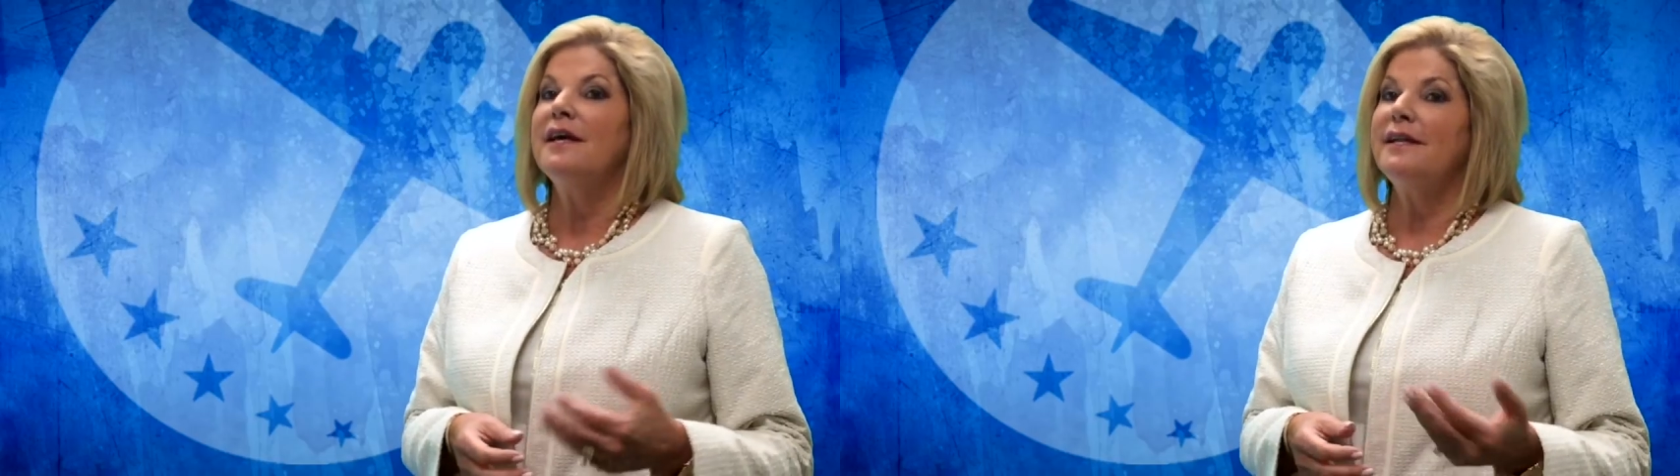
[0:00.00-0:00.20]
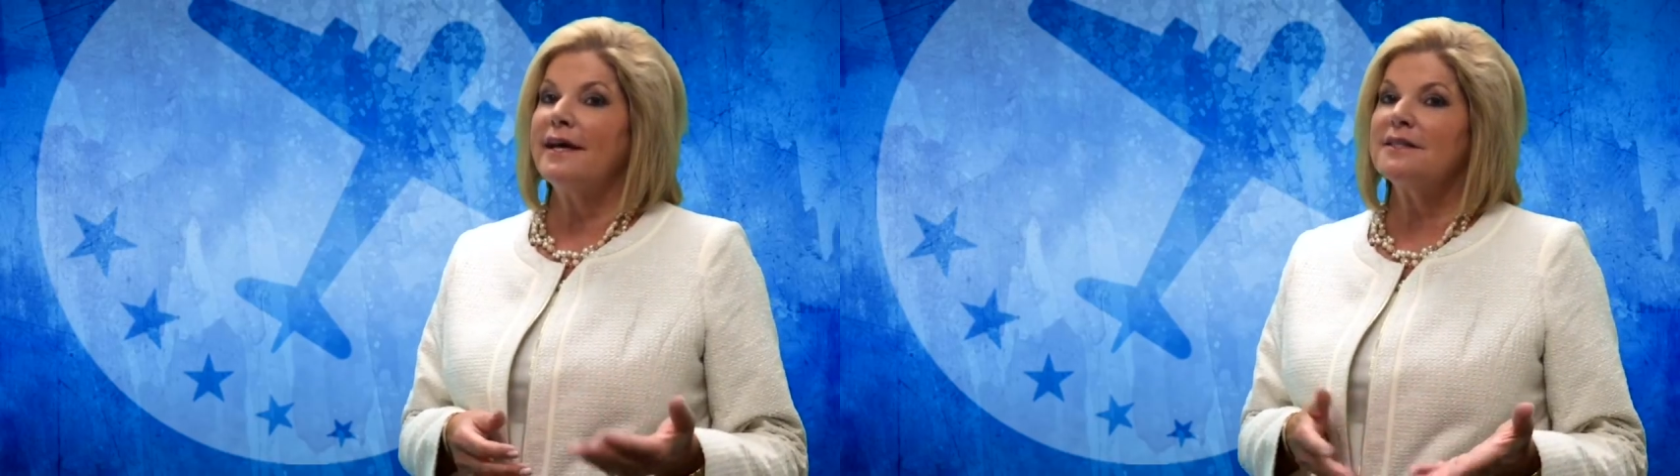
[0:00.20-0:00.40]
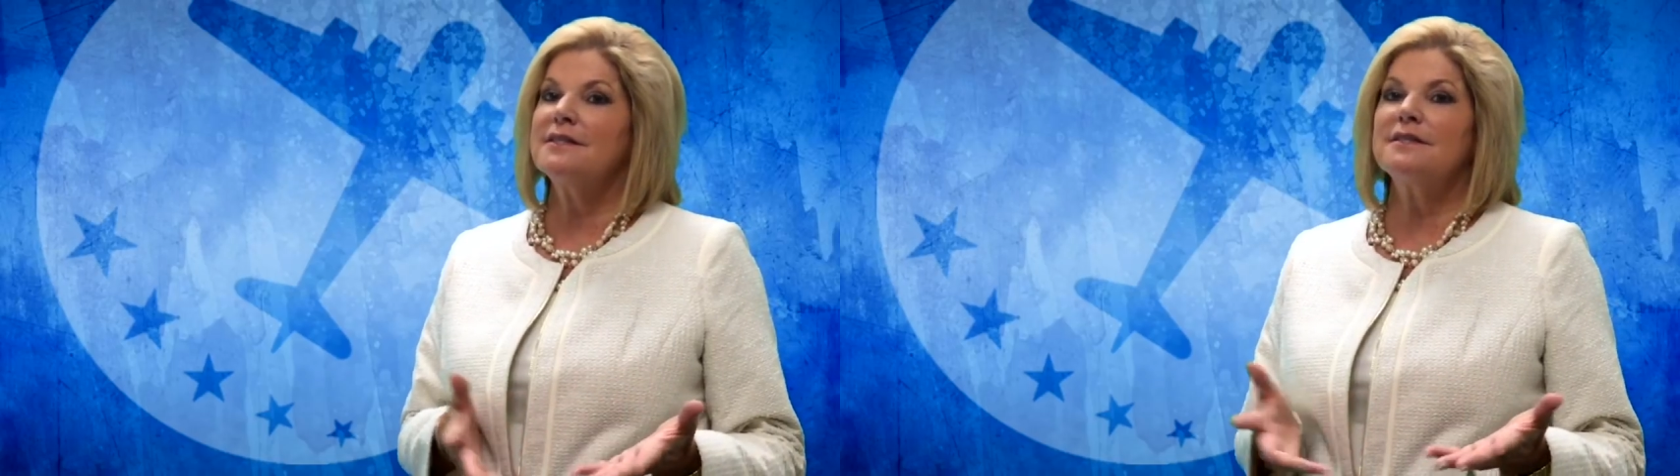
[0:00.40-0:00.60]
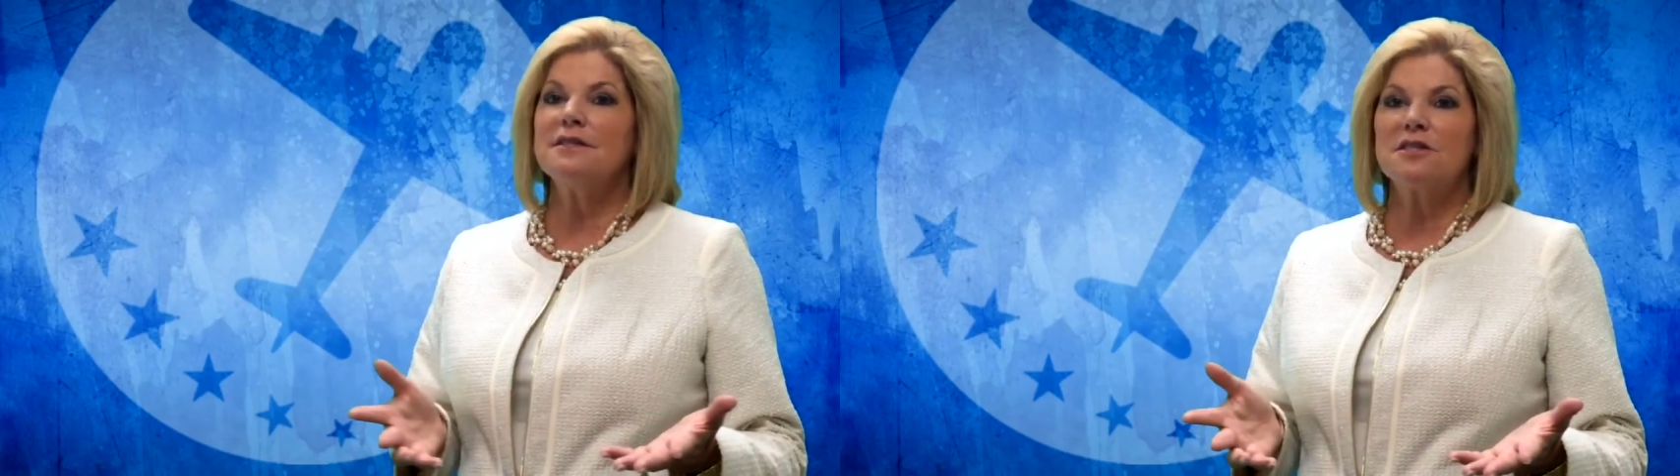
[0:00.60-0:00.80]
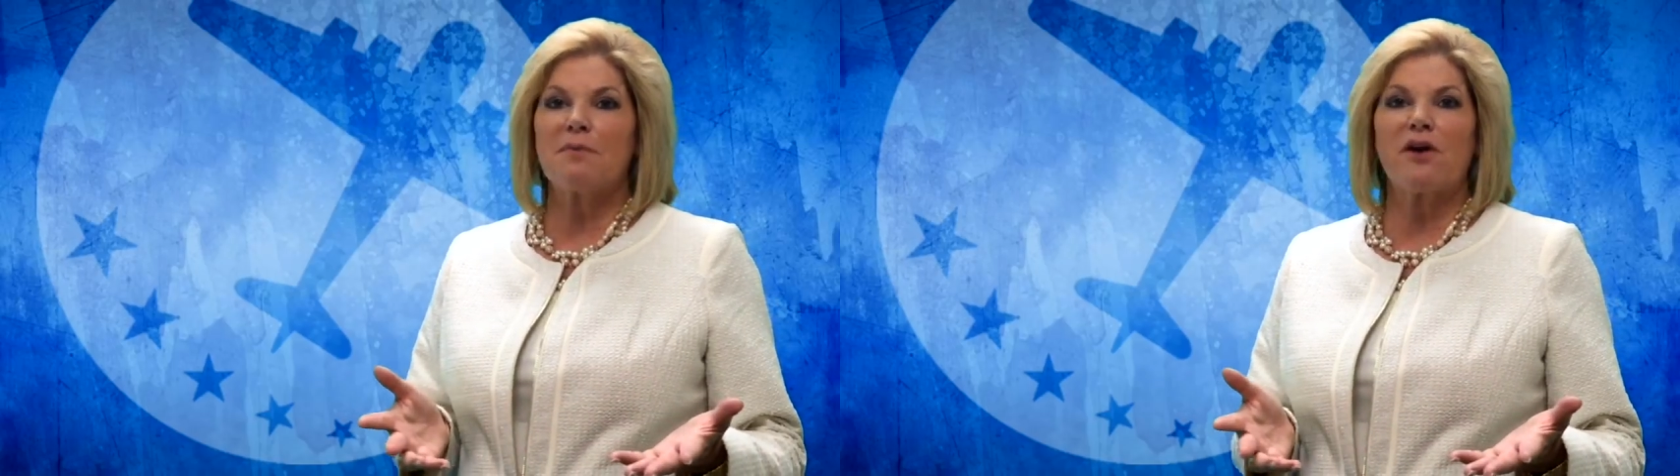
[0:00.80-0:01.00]
Next is
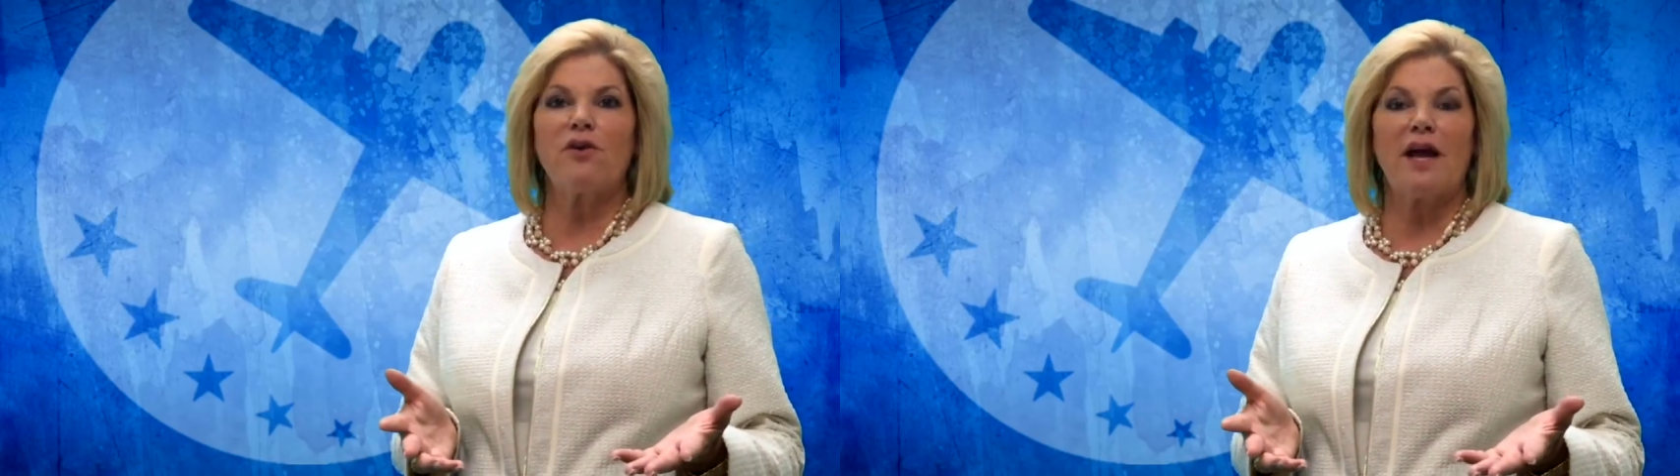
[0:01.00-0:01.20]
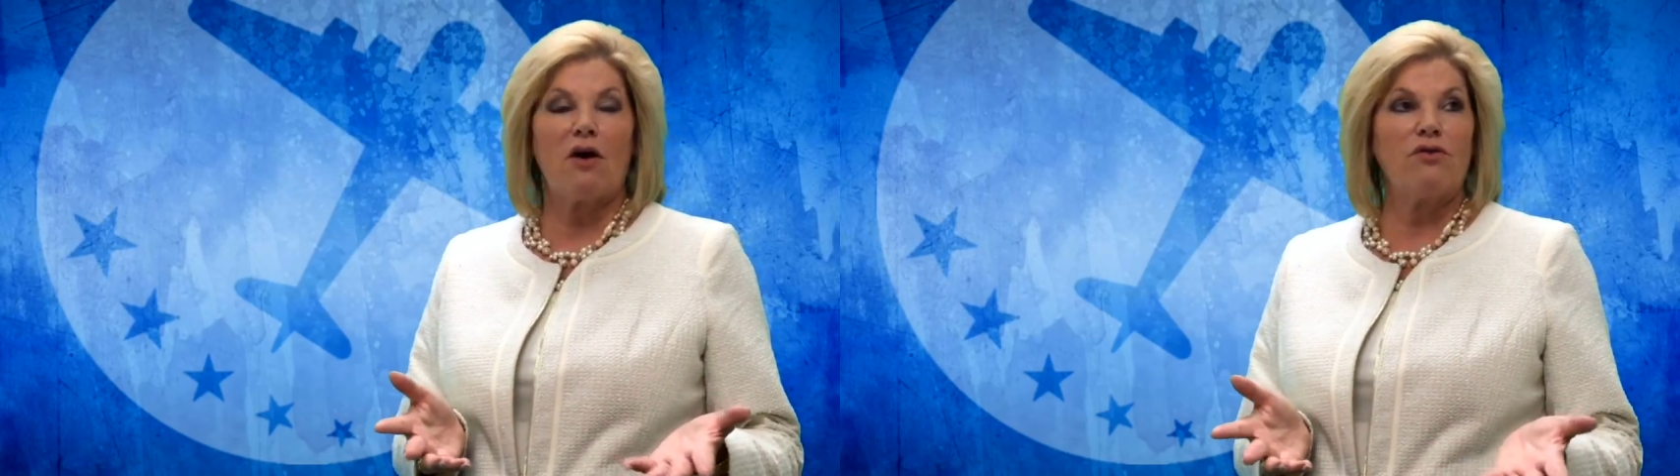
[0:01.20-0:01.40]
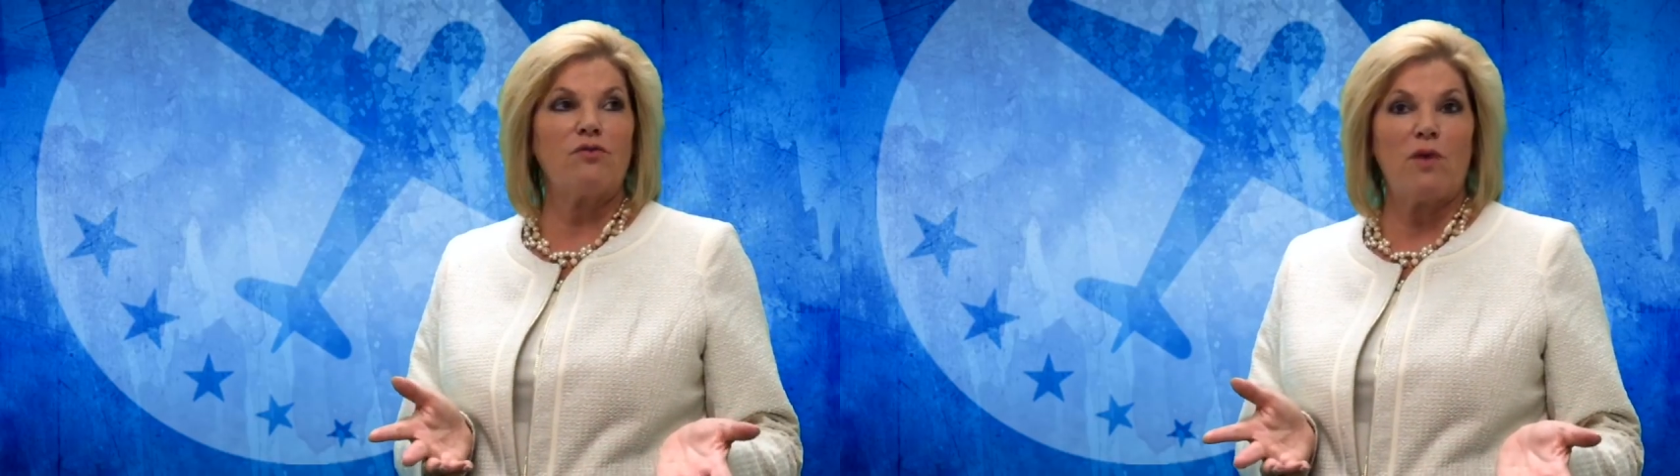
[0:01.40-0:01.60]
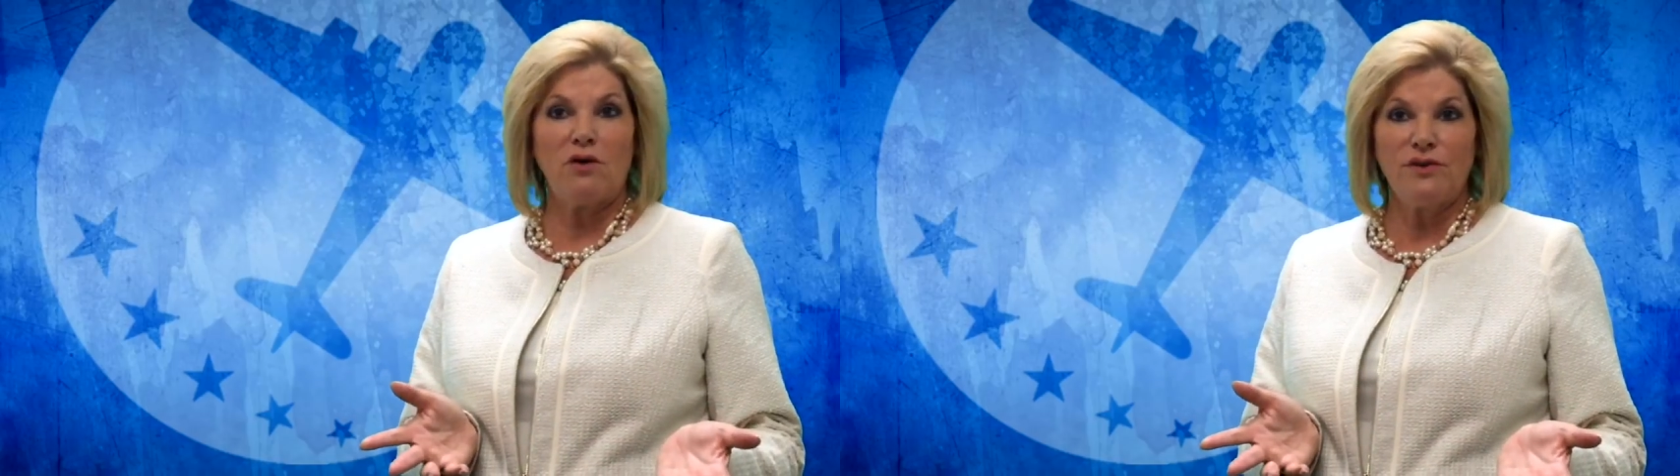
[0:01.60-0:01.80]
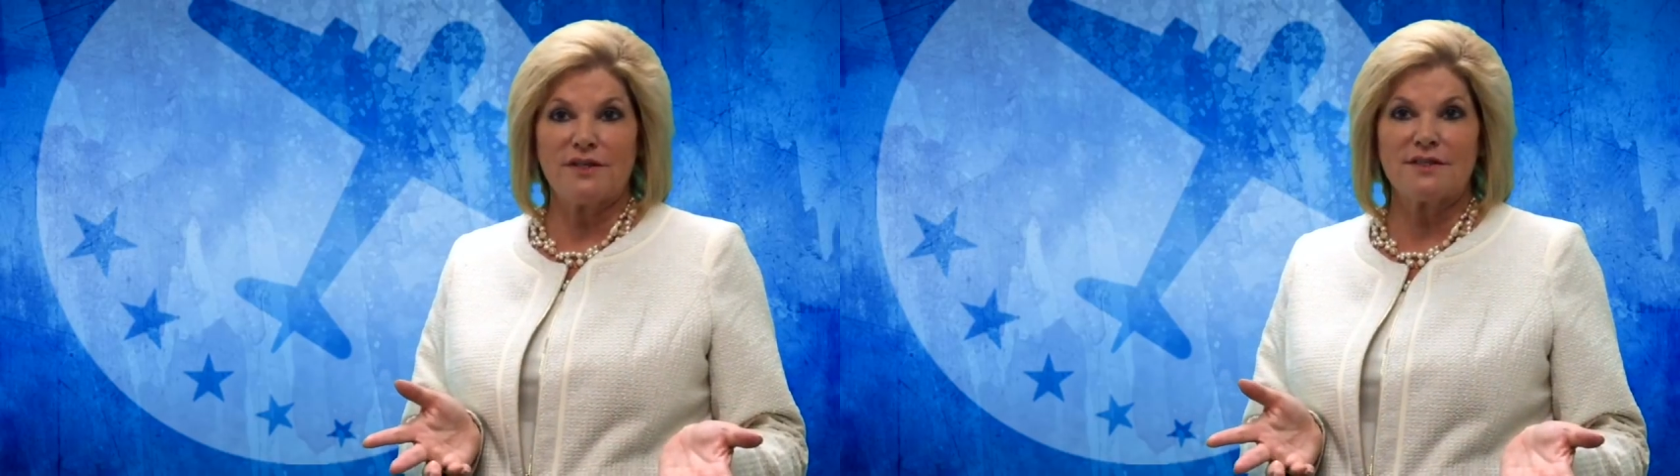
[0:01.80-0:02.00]
inspiring health and
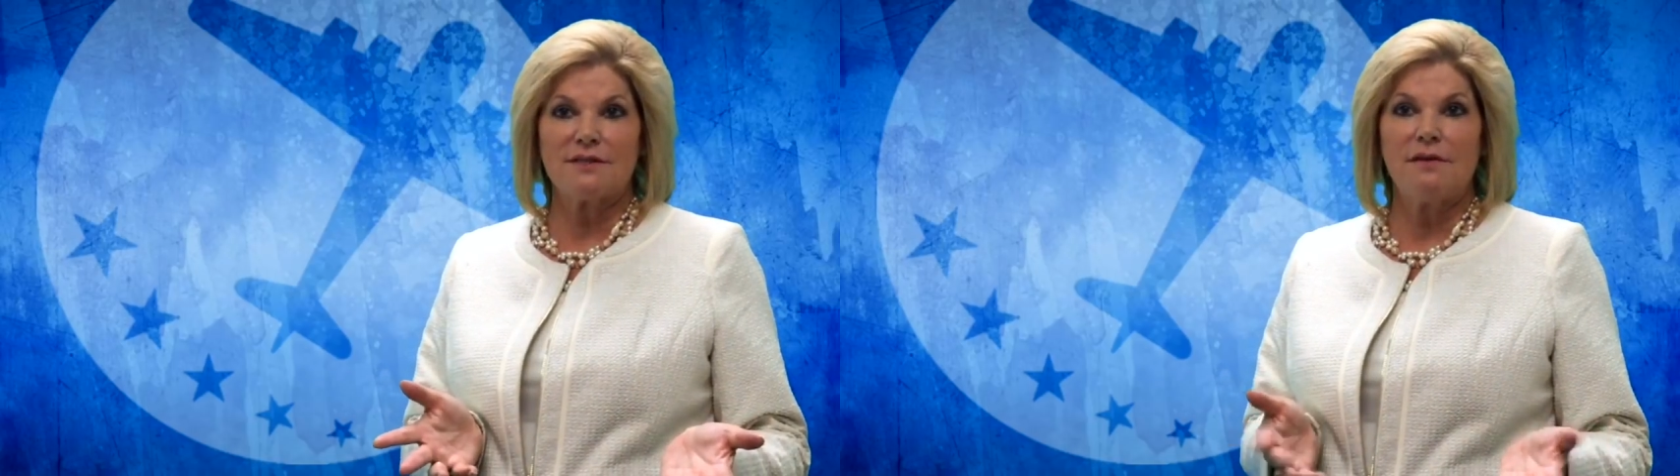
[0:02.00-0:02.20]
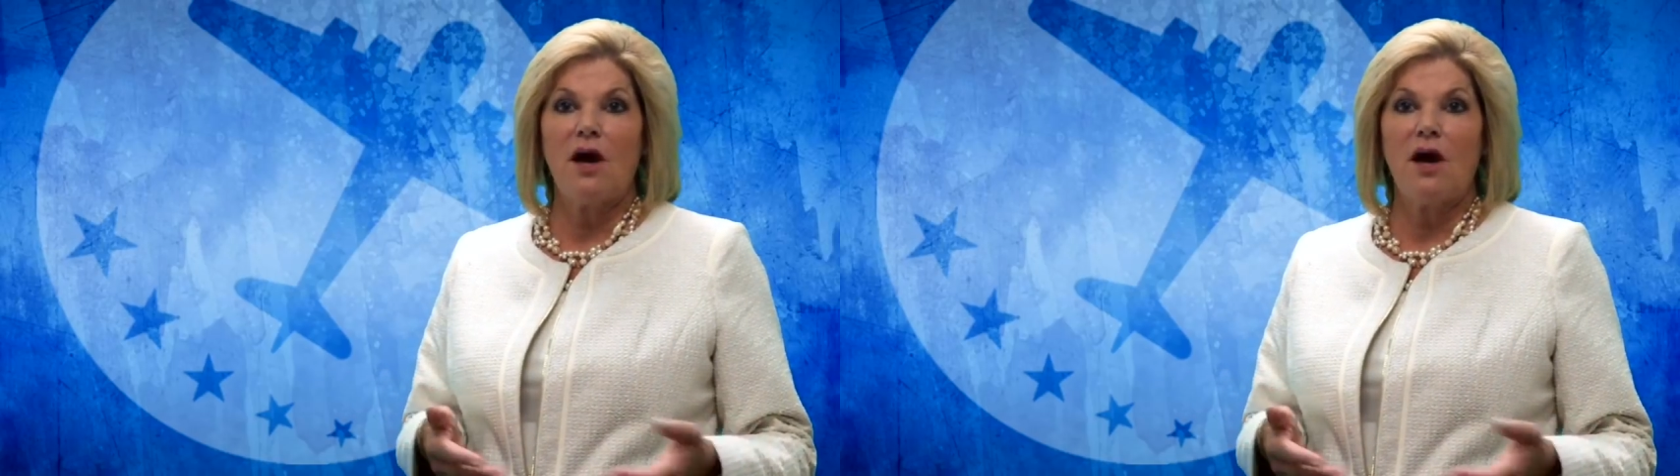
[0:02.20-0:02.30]
wellness.